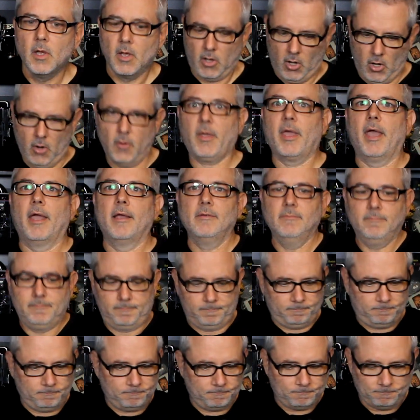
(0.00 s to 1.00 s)
Okay.
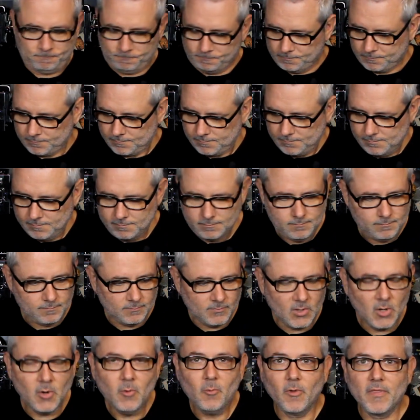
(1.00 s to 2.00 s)

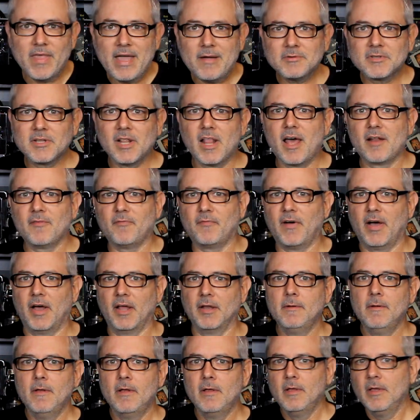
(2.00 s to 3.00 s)
Well, that was a lot of
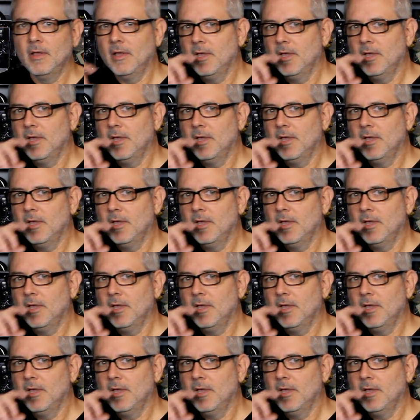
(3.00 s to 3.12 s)
fun.